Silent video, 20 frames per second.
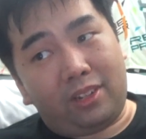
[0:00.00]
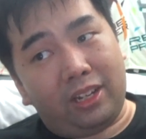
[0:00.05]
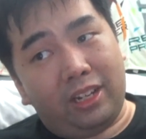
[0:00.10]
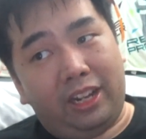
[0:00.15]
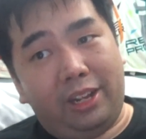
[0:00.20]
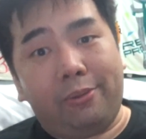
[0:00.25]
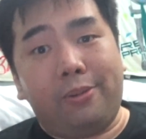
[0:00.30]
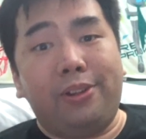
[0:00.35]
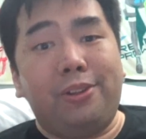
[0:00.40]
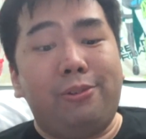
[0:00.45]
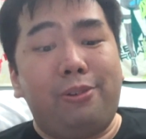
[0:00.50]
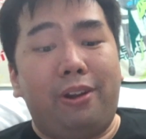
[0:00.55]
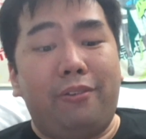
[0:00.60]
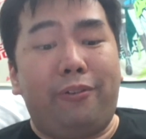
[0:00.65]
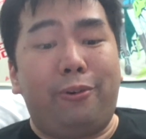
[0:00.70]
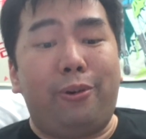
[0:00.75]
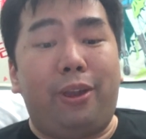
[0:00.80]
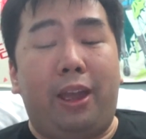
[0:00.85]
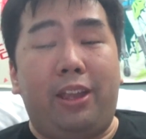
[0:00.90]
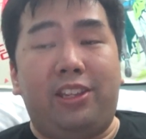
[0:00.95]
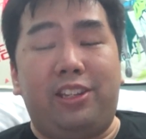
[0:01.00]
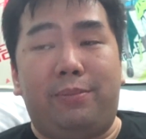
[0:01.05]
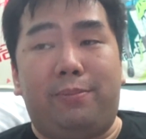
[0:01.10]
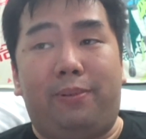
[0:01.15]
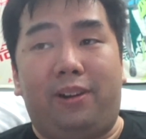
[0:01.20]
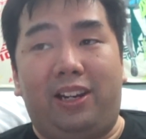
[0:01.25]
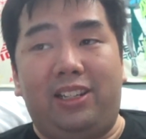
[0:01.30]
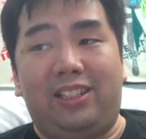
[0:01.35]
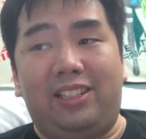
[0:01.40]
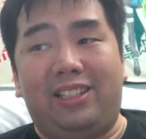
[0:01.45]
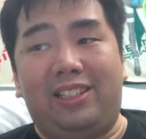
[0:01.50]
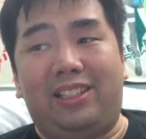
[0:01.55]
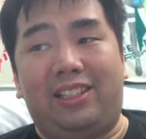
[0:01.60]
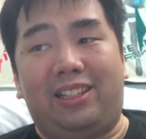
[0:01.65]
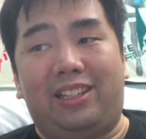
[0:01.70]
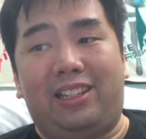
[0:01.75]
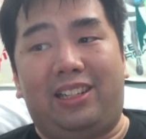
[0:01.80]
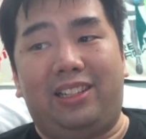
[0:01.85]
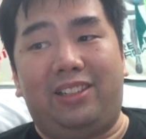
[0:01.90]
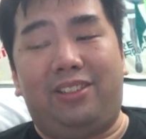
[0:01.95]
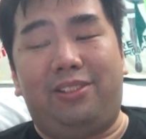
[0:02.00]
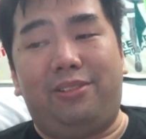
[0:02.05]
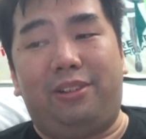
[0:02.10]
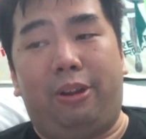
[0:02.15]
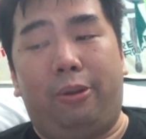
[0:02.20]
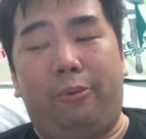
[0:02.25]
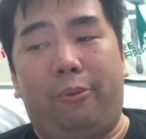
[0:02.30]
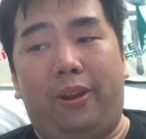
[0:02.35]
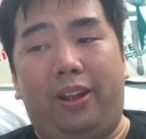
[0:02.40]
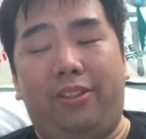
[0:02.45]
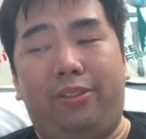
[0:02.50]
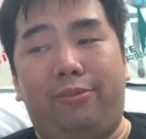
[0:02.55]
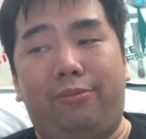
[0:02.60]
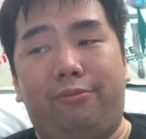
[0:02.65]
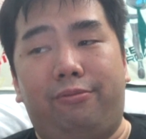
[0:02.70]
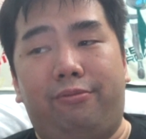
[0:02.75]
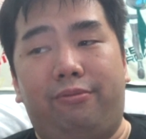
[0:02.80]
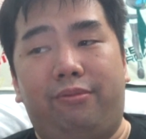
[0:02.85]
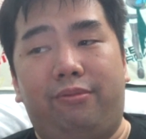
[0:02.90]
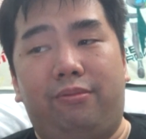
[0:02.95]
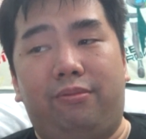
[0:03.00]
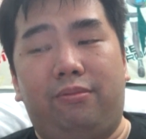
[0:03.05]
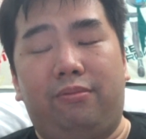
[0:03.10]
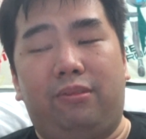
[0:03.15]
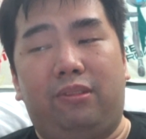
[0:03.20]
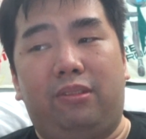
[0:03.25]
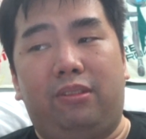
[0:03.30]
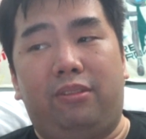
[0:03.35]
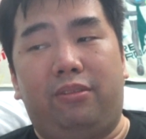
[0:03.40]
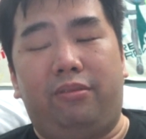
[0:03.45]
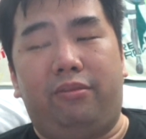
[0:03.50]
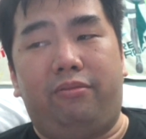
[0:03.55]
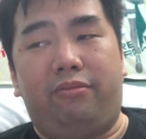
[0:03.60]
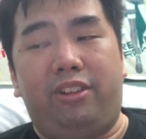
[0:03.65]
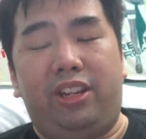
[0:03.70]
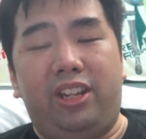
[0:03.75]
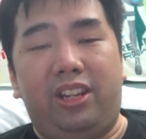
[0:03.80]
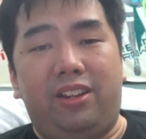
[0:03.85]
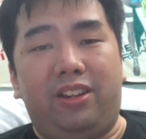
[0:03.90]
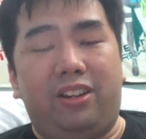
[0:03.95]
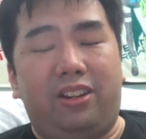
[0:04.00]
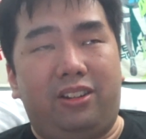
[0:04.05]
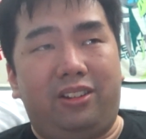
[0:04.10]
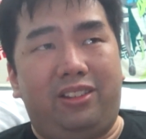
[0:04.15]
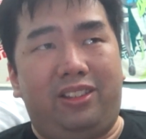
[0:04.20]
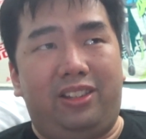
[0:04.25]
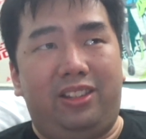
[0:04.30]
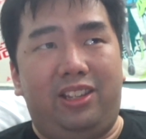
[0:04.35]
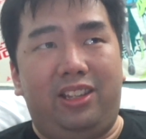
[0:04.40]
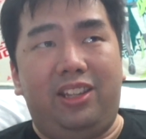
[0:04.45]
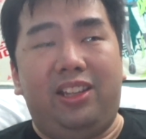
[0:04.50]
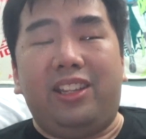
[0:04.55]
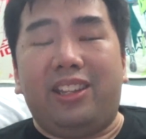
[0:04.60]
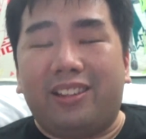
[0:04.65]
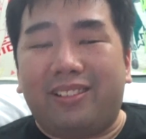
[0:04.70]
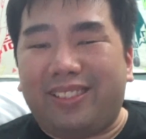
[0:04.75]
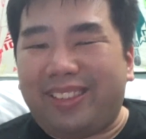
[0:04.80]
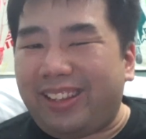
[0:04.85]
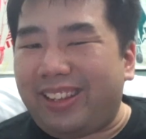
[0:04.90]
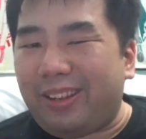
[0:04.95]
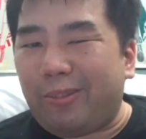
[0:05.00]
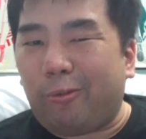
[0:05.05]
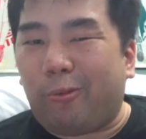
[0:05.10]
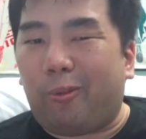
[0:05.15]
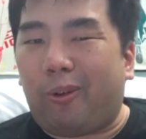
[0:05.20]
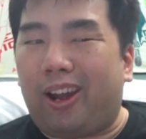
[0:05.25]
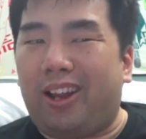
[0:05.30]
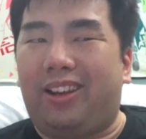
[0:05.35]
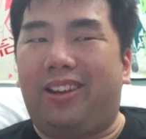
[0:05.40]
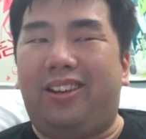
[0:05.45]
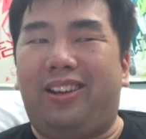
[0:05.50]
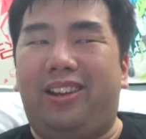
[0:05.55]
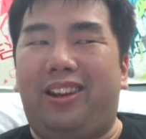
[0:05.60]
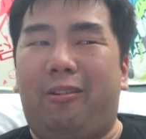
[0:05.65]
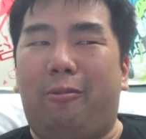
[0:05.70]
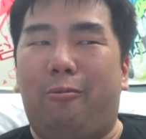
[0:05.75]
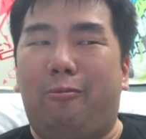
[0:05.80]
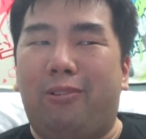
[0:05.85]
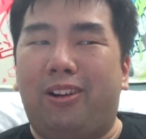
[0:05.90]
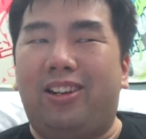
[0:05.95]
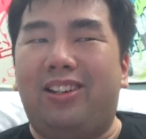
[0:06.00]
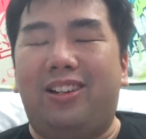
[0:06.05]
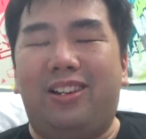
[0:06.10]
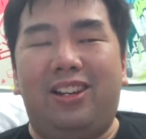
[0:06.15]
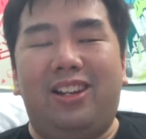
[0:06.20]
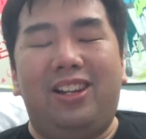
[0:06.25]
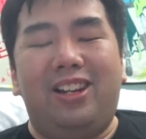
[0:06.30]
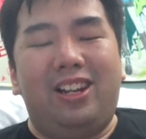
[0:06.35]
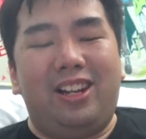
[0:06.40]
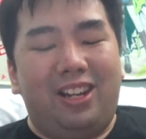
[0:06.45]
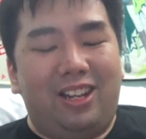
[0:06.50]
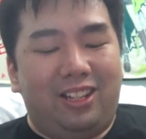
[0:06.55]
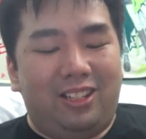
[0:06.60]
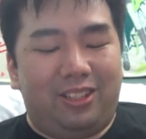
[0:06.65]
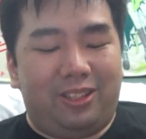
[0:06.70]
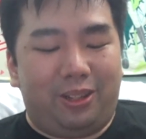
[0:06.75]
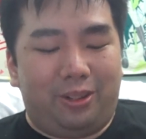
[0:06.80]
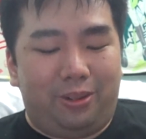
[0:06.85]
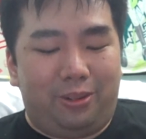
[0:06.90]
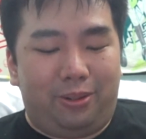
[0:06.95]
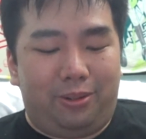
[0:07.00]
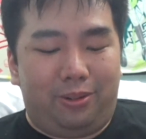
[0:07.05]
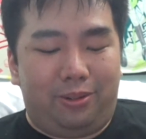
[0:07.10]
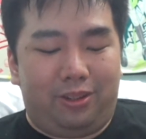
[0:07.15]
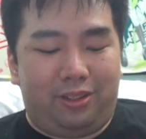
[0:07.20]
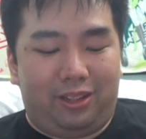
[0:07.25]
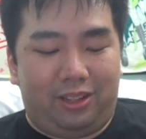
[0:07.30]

they were U F O Catcher prizes until I went to read detailedly what they were. So